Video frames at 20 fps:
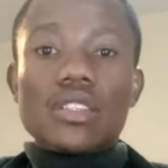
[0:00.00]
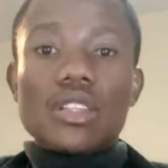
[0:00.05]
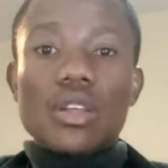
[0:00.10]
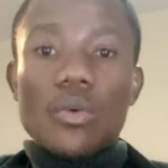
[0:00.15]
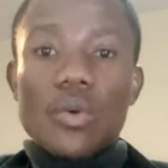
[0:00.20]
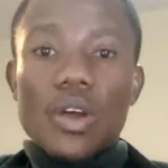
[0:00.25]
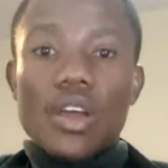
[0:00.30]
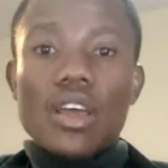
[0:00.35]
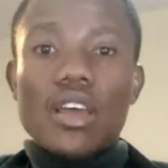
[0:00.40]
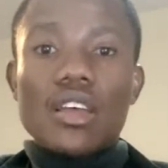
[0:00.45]

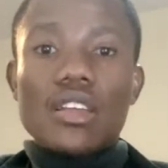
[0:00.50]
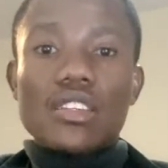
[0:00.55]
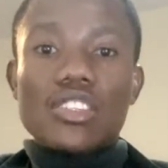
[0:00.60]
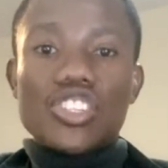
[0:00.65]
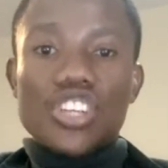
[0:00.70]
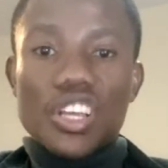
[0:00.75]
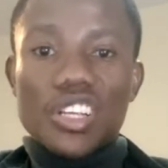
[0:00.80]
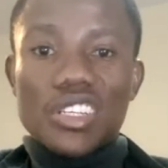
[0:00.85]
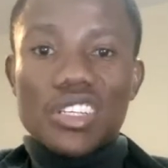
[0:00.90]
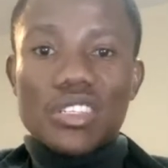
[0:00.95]
were
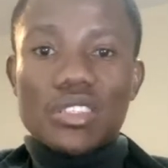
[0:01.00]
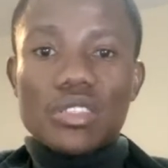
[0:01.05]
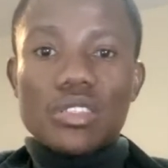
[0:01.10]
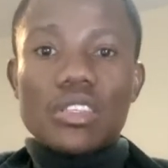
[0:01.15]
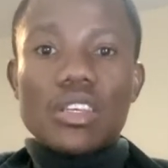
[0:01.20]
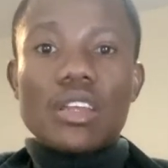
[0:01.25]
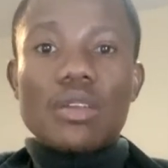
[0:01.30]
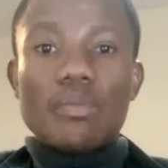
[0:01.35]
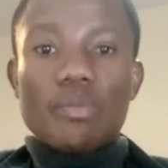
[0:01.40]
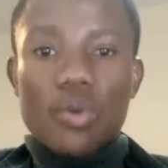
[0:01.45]
changes
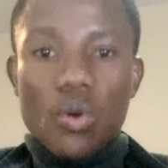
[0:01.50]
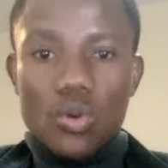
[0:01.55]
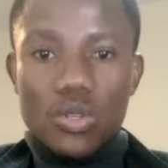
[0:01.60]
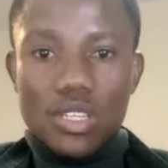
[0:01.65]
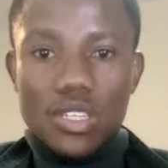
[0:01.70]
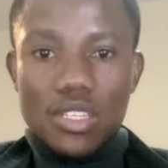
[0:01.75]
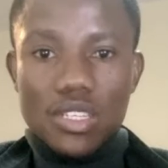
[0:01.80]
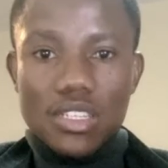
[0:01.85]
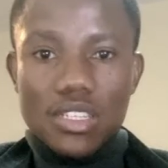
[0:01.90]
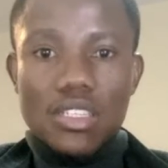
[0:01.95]
in
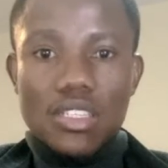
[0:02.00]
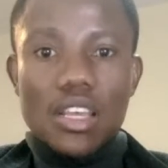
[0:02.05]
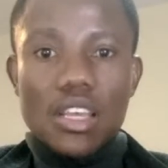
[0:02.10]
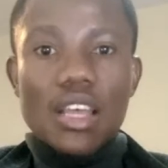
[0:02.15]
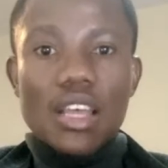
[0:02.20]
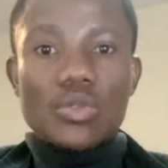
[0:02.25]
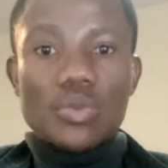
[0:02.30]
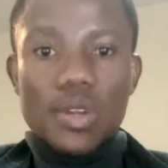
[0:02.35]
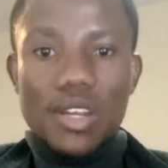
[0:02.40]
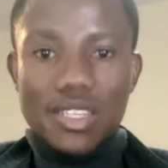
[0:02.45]
processes
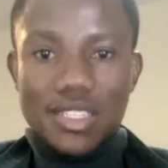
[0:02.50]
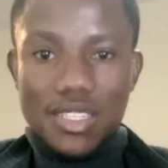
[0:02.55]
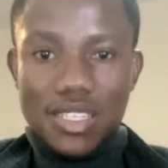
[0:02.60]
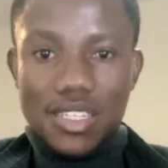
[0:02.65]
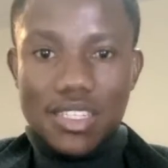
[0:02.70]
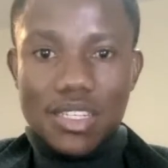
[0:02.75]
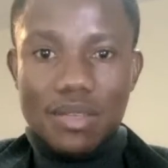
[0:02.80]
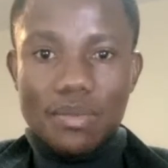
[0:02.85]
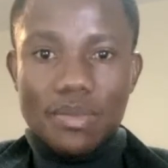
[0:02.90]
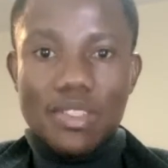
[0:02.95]
as well as
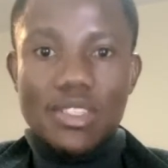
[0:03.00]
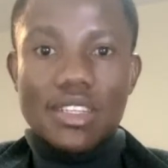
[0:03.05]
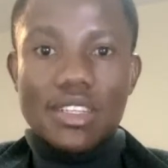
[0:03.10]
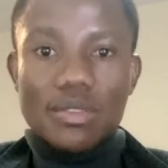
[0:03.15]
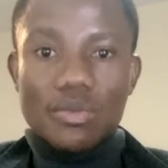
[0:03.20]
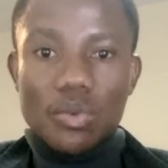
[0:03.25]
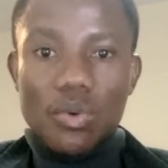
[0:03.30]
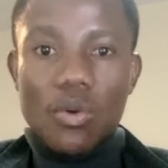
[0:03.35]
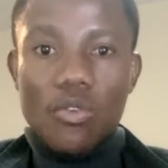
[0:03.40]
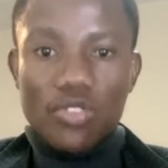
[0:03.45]
systems
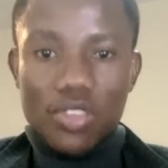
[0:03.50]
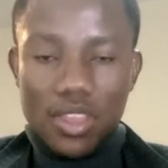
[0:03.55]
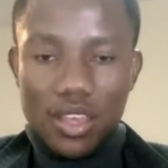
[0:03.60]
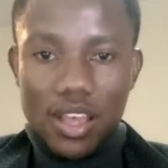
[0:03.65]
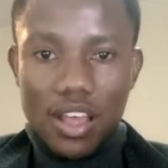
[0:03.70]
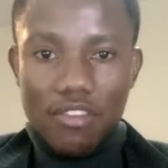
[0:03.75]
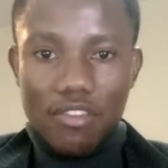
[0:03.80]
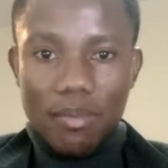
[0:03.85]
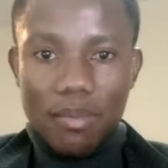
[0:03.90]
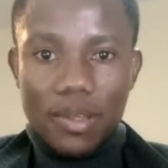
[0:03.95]
of the
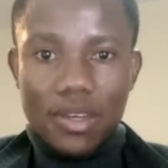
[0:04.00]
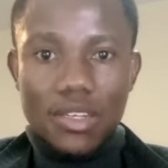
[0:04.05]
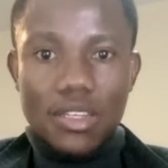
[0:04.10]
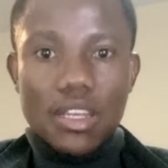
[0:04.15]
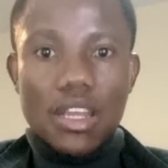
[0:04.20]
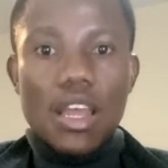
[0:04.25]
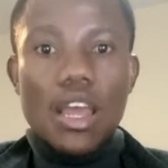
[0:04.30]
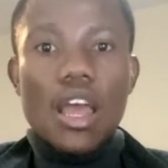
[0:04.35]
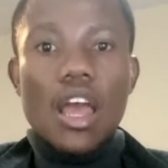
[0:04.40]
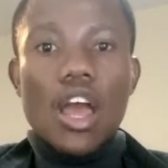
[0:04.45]
government,
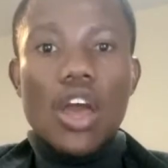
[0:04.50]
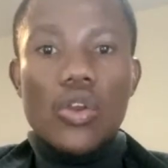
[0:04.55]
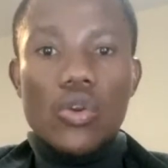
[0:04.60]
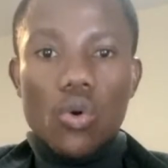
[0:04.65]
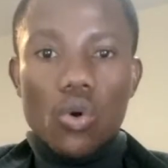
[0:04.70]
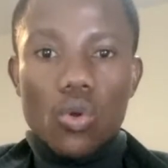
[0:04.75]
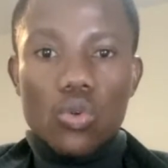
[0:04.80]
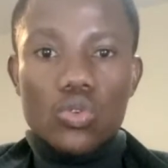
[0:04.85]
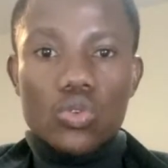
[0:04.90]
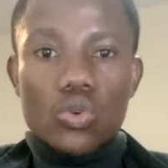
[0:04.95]
and
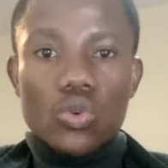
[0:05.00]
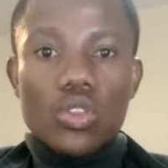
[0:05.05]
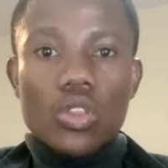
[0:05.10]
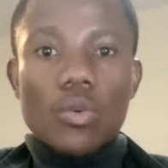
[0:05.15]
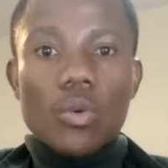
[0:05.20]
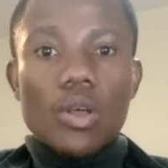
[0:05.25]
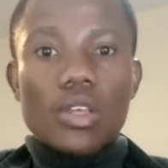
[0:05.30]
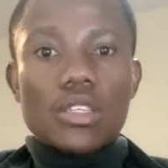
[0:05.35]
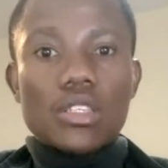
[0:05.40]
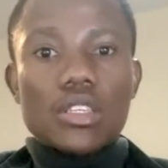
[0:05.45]
also there
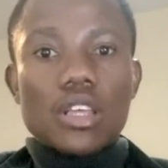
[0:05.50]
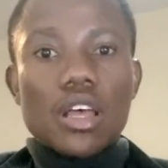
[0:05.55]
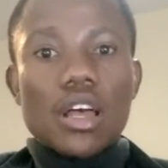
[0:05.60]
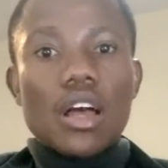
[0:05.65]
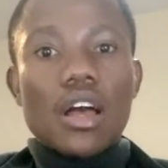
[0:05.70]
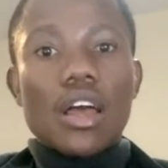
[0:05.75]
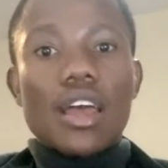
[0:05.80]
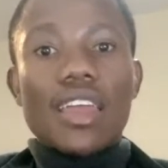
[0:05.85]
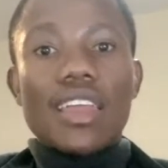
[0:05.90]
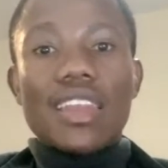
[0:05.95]
was
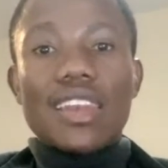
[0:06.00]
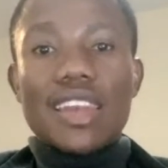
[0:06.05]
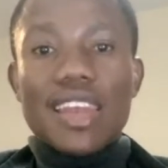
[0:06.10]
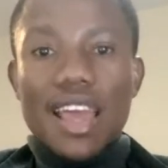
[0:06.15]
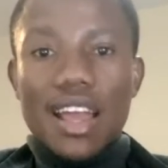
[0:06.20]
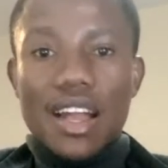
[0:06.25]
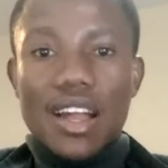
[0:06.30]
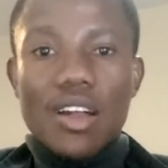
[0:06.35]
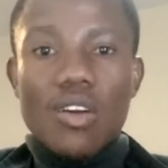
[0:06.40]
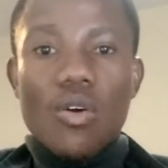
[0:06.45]
a
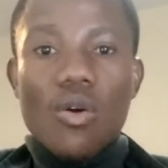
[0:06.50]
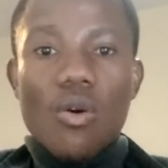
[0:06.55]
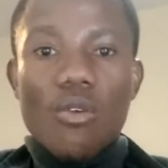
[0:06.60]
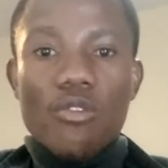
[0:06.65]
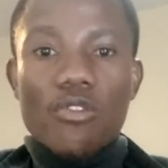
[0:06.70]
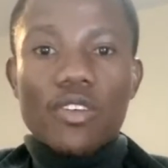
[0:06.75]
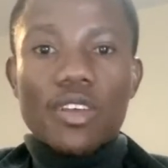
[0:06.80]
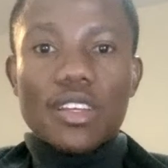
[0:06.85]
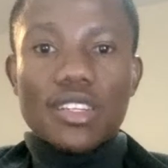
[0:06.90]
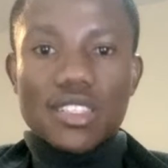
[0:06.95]
lack of
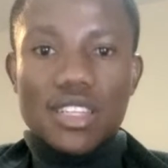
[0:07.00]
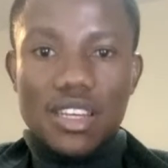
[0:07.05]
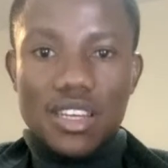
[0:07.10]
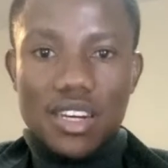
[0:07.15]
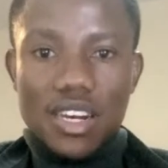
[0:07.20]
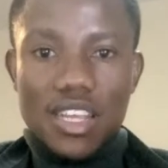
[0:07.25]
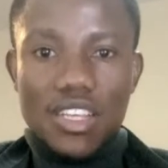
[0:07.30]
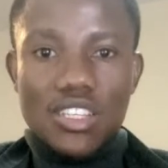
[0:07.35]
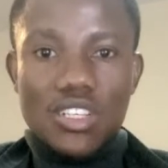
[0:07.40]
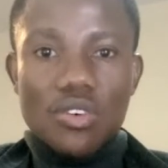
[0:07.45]

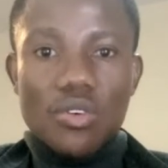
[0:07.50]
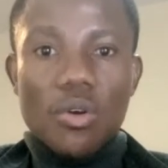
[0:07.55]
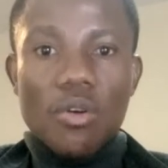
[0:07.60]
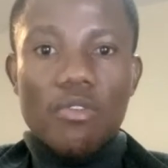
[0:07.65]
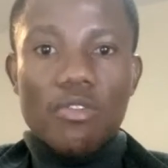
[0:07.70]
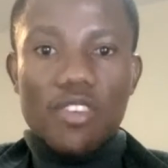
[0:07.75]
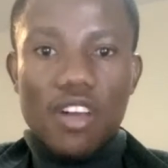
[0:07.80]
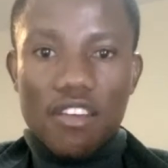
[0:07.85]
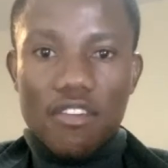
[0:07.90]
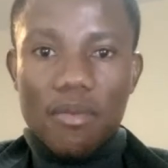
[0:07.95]
integration
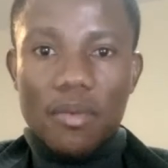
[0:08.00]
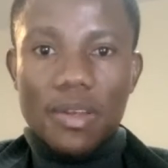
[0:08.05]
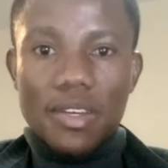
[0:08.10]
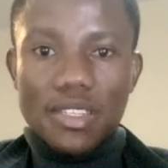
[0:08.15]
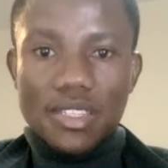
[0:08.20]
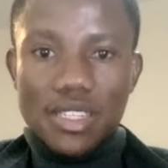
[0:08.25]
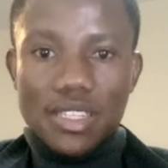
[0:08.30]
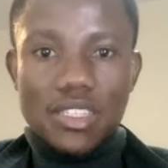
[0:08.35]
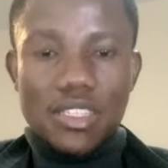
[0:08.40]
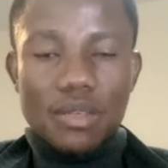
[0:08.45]
of government
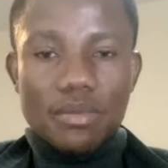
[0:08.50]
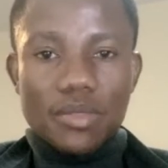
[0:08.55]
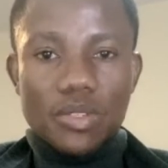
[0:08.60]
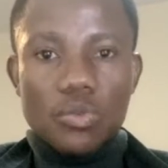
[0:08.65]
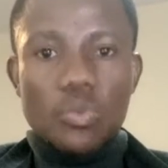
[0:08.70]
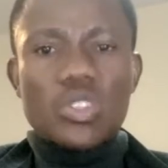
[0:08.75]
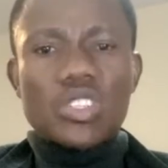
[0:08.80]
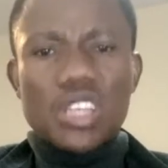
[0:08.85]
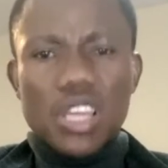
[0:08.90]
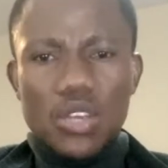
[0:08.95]
systems,
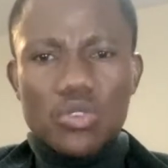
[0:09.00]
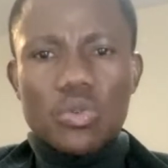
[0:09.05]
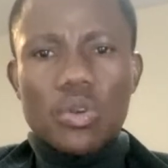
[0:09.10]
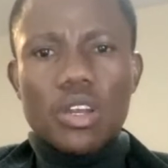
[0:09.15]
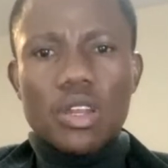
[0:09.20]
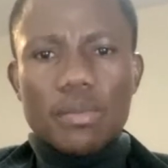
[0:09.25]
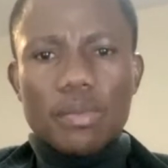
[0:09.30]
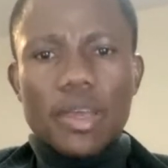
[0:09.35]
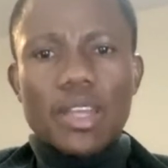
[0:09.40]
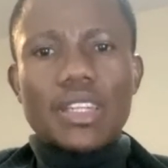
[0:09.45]
which
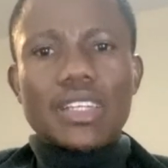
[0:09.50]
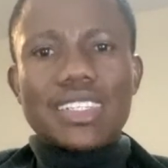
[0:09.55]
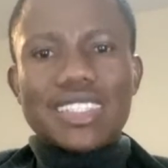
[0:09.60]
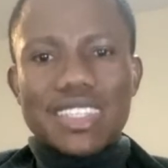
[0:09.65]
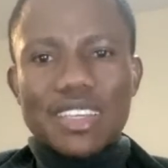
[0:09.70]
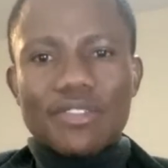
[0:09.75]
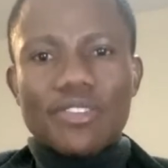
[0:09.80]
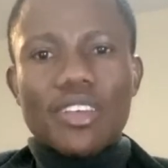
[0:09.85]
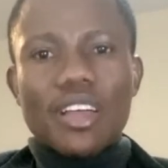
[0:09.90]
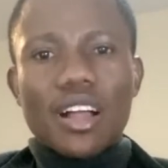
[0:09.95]
actually made it
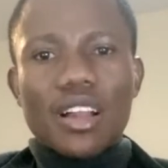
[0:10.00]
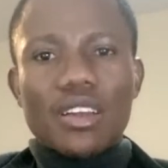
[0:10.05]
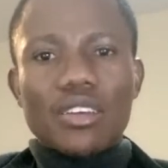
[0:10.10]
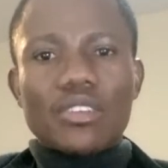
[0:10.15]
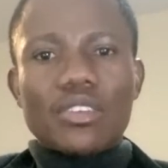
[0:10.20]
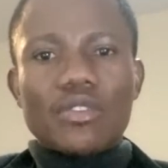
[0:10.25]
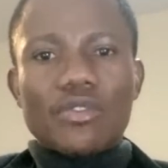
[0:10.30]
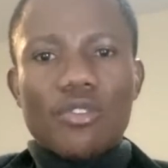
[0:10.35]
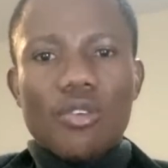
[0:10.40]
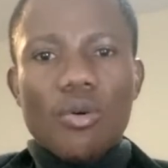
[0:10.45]
difficult
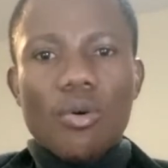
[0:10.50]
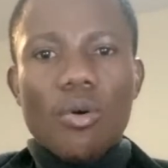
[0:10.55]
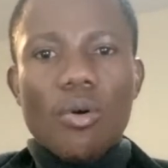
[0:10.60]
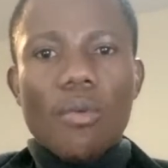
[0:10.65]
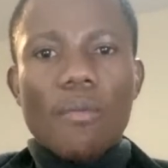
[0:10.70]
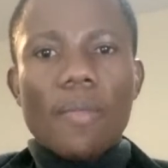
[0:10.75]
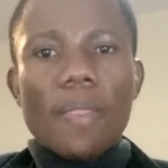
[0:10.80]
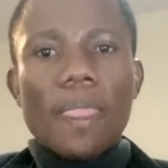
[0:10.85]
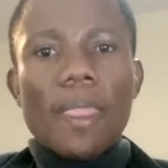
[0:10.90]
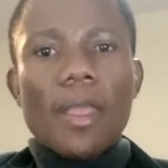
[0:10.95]
for